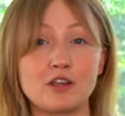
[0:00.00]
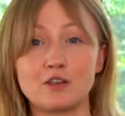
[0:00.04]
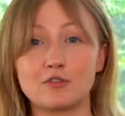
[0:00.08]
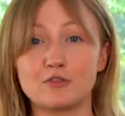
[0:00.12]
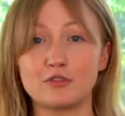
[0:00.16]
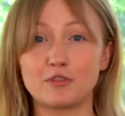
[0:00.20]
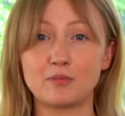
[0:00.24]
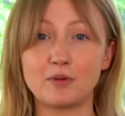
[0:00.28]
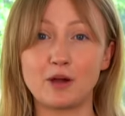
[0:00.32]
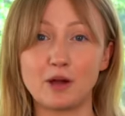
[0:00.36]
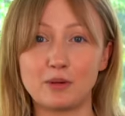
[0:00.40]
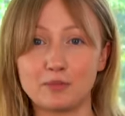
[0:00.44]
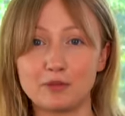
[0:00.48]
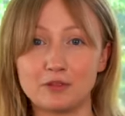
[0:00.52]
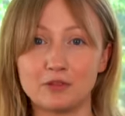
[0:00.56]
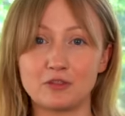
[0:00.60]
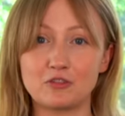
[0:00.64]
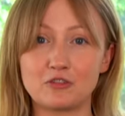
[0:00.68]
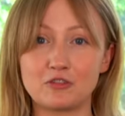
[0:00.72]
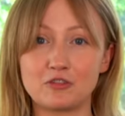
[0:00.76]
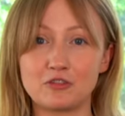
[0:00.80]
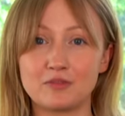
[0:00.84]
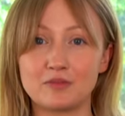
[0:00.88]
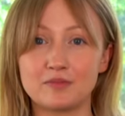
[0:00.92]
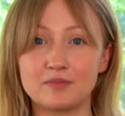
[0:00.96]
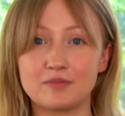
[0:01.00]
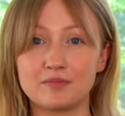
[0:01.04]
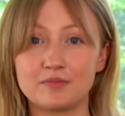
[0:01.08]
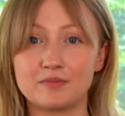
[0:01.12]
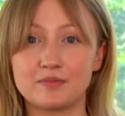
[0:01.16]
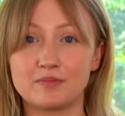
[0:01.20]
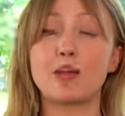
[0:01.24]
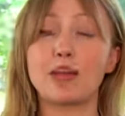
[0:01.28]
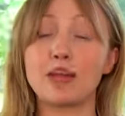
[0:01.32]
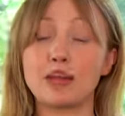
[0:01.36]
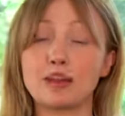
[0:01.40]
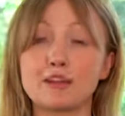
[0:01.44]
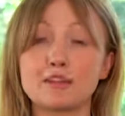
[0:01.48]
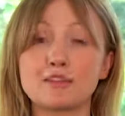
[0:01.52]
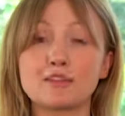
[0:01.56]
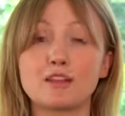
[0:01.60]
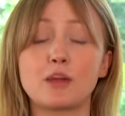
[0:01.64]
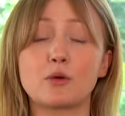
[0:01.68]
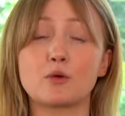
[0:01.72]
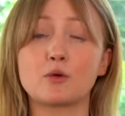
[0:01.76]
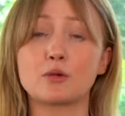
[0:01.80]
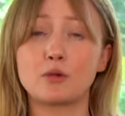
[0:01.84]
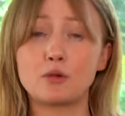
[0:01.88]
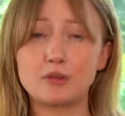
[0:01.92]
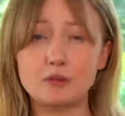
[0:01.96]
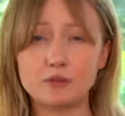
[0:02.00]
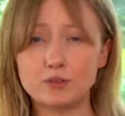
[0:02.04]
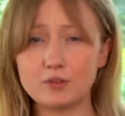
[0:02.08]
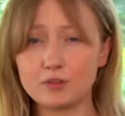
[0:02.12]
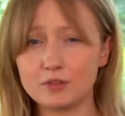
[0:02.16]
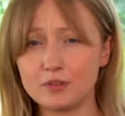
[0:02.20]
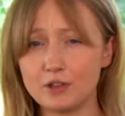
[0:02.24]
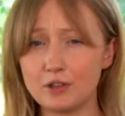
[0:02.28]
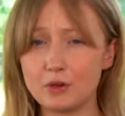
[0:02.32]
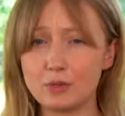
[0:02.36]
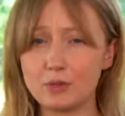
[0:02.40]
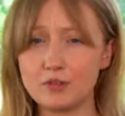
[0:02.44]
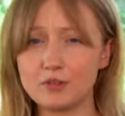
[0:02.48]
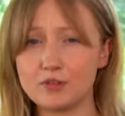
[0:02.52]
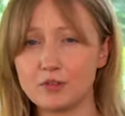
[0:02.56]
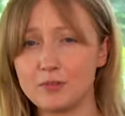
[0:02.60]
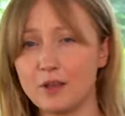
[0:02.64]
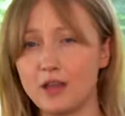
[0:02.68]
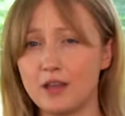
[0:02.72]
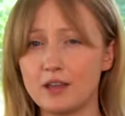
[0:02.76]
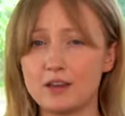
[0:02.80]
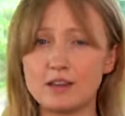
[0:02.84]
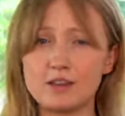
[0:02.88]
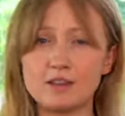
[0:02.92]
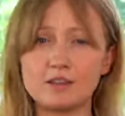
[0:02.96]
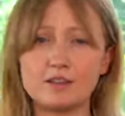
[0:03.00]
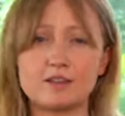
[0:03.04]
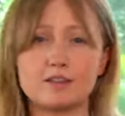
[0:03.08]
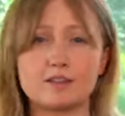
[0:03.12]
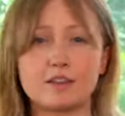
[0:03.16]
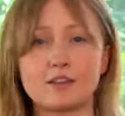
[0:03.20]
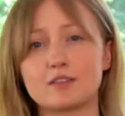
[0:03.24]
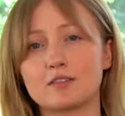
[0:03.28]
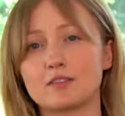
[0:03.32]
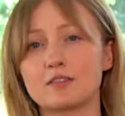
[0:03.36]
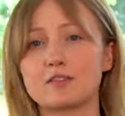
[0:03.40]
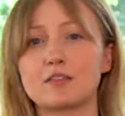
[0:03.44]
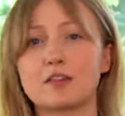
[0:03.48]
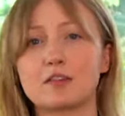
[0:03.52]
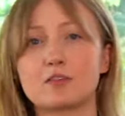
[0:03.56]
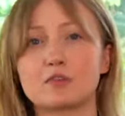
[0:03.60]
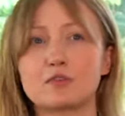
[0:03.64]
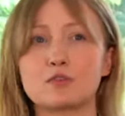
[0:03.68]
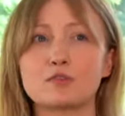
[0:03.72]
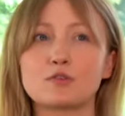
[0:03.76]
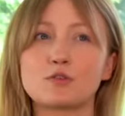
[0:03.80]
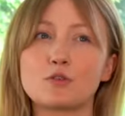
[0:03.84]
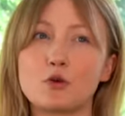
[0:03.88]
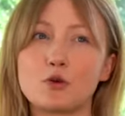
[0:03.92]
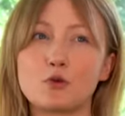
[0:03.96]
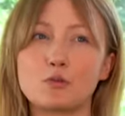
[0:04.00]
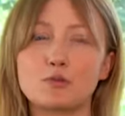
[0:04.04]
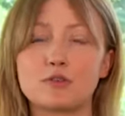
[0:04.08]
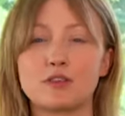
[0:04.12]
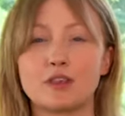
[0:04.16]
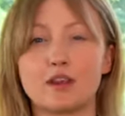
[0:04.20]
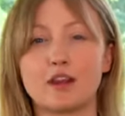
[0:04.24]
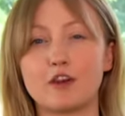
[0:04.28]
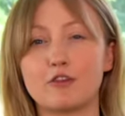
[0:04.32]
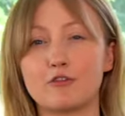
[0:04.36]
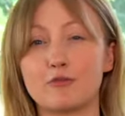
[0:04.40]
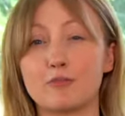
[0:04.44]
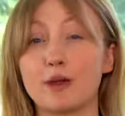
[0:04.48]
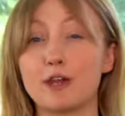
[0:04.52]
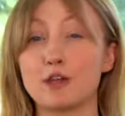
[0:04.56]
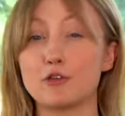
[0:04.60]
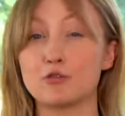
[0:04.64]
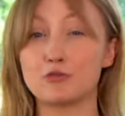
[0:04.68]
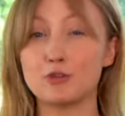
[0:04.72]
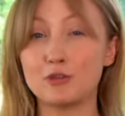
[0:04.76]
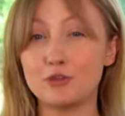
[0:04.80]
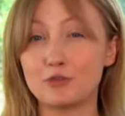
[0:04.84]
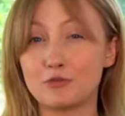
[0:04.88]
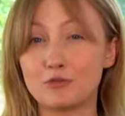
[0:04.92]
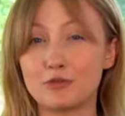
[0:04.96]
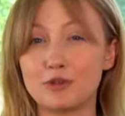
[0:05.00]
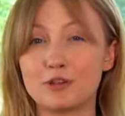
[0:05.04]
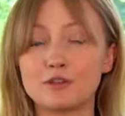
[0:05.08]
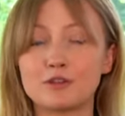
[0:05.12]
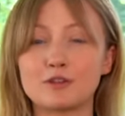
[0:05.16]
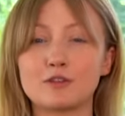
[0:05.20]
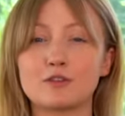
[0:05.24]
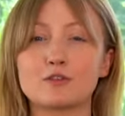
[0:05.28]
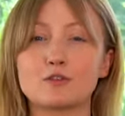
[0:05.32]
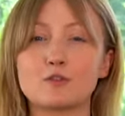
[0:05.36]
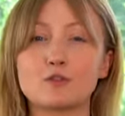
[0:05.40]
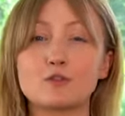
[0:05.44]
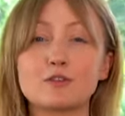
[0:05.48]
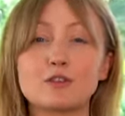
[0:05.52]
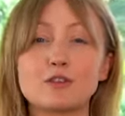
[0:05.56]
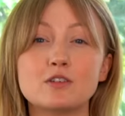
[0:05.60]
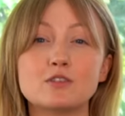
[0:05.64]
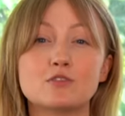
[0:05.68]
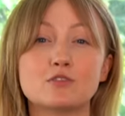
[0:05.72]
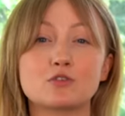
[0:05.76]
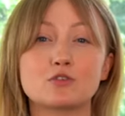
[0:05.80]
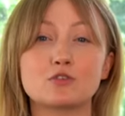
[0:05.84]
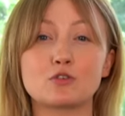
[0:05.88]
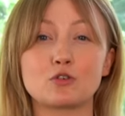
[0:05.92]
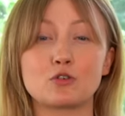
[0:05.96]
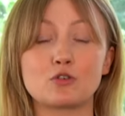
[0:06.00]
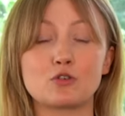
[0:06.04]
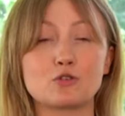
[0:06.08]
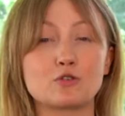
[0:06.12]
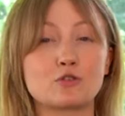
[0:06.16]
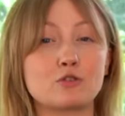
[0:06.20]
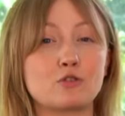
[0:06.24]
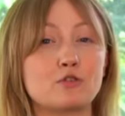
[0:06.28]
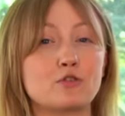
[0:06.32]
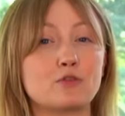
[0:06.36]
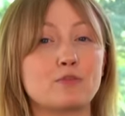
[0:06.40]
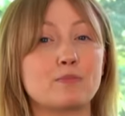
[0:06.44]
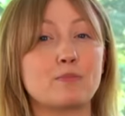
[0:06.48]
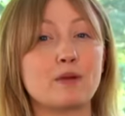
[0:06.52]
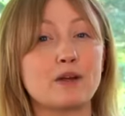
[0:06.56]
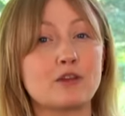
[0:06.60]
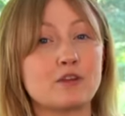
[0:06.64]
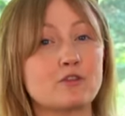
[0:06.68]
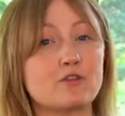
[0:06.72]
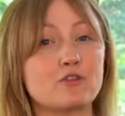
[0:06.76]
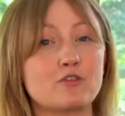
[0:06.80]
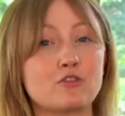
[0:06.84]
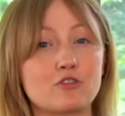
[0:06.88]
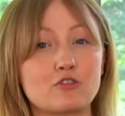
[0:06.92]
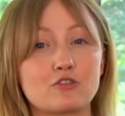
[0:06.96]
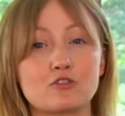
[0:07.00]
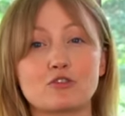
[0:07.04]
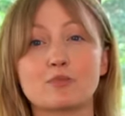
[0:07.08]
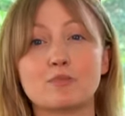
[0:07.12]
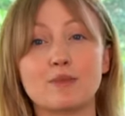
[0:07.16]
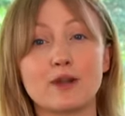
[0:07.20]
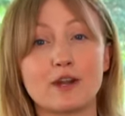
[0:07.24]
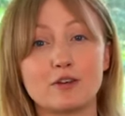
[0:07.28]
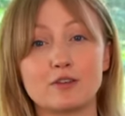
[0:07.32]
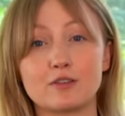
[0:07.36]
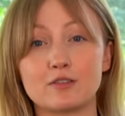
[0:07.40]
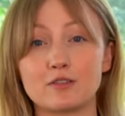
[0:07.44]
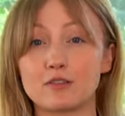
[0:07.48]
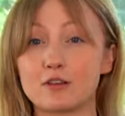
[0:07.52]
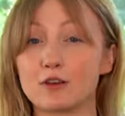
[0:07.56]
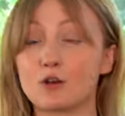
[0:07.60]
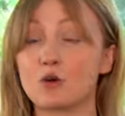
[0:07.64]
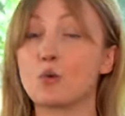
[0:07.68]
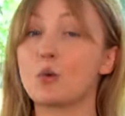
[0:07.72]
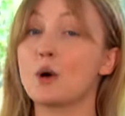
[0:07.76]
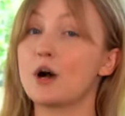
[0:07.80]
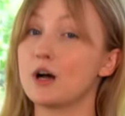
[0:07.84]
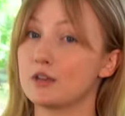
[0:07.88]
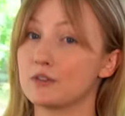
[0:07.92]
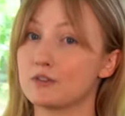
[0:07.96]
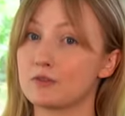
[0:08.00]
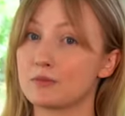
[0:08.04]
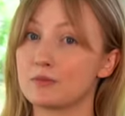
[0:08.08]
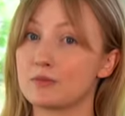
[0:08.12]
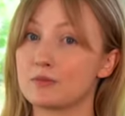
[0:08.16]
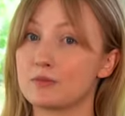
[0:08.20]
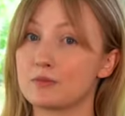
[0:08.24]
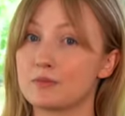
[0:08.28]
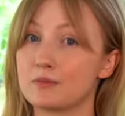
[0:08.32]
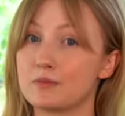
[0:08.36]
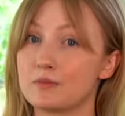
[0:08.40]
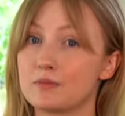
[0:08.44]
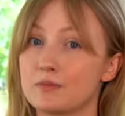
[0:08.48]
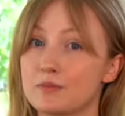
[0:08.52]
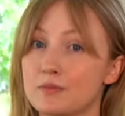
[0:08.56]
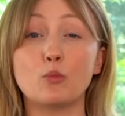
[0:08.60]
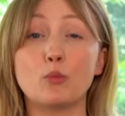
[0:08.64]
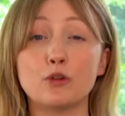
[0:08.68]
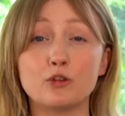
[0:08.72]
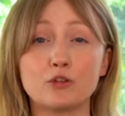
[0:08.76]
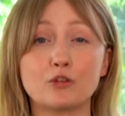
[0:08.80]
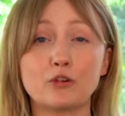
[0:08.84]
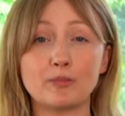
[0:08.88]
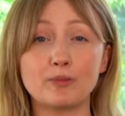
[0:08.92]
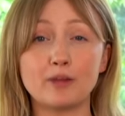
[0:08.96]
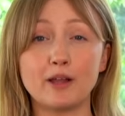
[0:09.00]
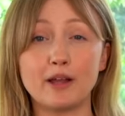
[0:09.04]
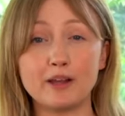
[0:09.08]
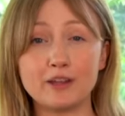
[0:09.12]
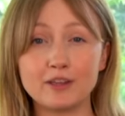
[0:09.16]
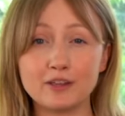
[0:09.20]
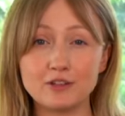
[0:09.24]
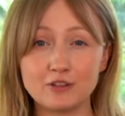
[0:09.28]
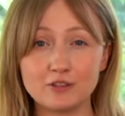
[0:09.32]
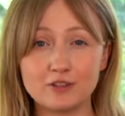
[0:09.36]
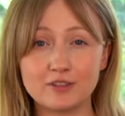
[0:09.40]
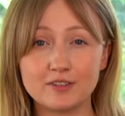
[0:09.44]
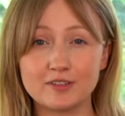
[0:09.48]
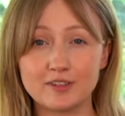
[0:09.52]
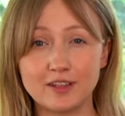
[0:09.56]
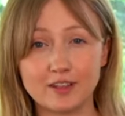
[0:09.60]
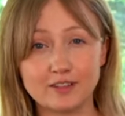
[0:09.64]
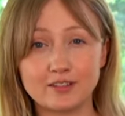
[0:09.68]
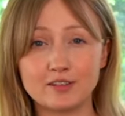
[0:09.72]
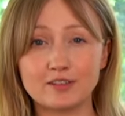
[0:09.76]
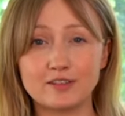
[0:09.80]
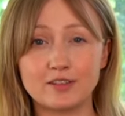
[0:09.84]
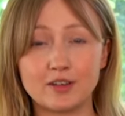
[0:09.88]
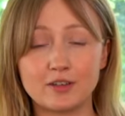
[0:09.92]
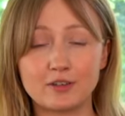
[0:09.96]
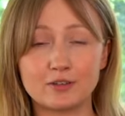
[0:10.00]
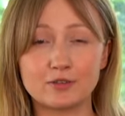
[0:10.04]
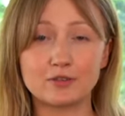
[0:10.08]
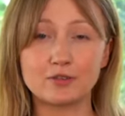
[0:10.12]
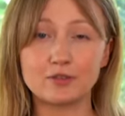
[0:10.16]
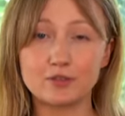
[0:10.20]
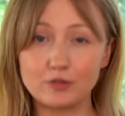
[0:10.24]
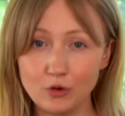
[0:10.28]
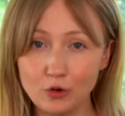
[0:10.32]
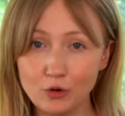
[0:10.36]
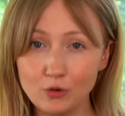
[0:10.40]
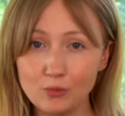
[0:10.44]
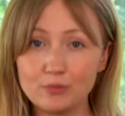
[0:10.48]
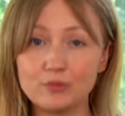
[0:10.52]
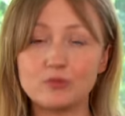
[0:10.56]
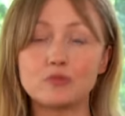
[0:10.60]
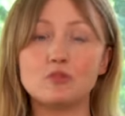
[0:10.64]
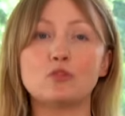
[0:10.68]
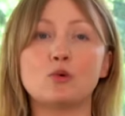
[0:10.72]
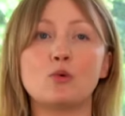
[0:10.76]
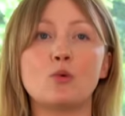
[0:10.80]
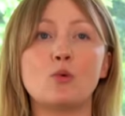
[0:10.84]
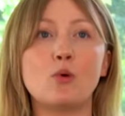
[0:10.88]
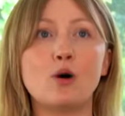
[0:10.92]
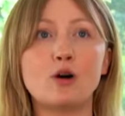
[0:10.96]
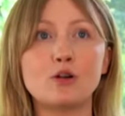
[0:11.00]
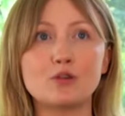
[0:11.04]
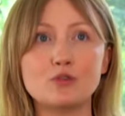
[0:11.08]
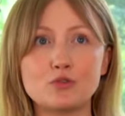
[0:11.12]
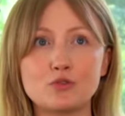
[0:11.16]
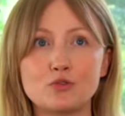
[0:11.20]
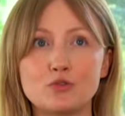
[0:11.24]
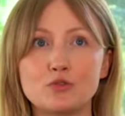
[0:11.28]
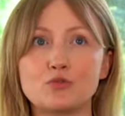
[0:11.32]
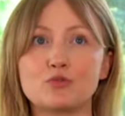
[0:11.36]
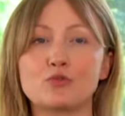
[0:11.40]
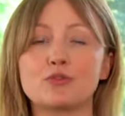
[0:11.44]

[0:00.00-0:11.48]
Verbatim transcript: aphid population. And I would also stay away from any insecticidal soaps that have pyrethrin because those can deter those beneficial parasitic wasps. When you're applying your insecticidal soaps, you'll want to